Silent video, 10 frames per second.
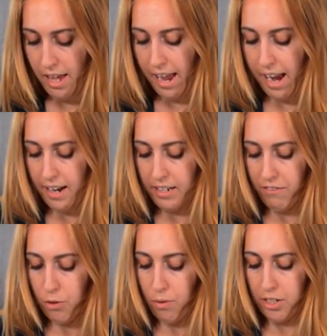And
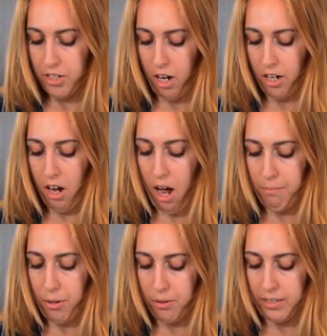if you want to start a
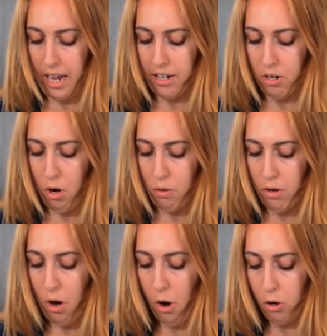compost at your own
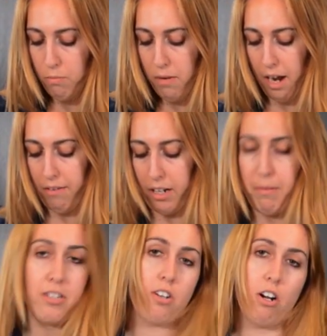home, I
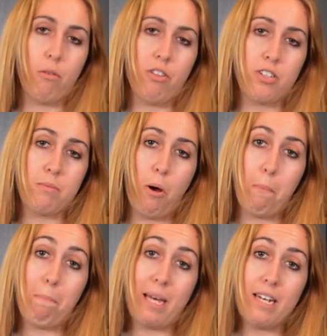recommend starting with a
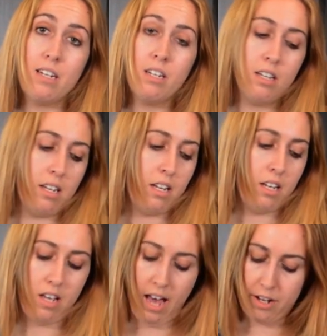small bin.
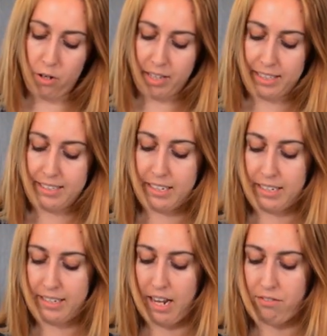I know that the
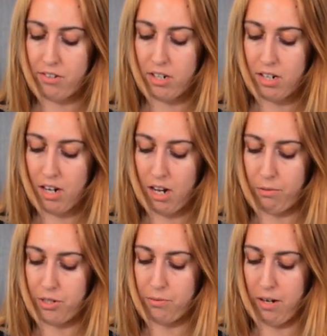city of Denver,
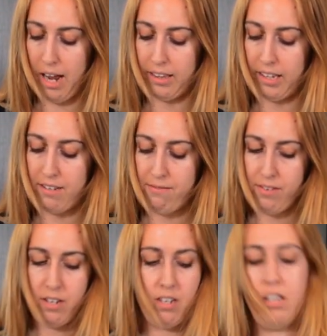which is where I live,
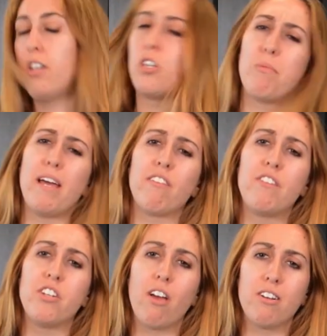you pay like
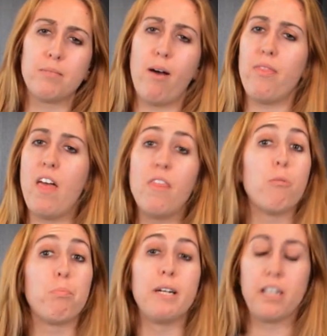$15 a month and
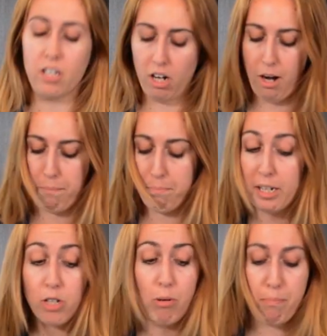they'll bring
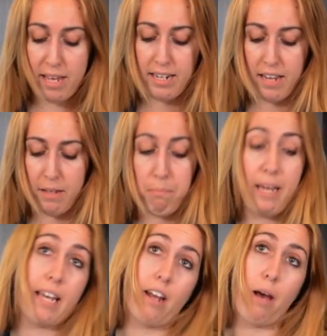you a bin and then
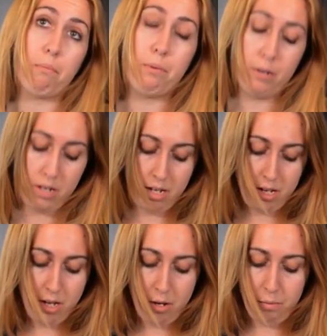pick it up,
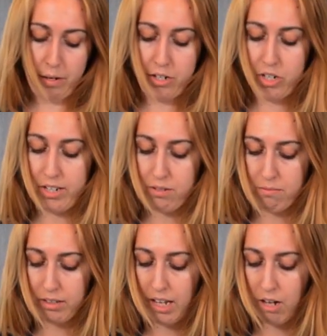which is
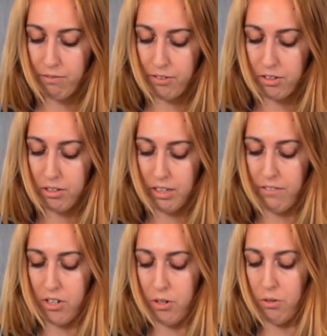really helpful
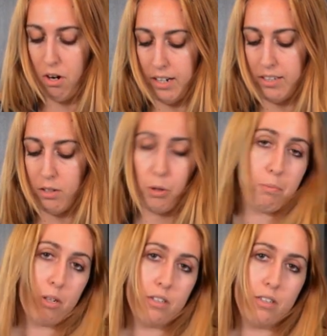if you a solo
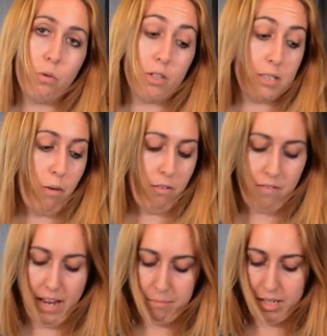person or a small
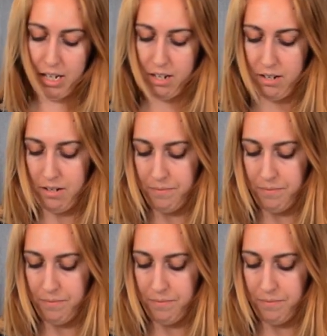family.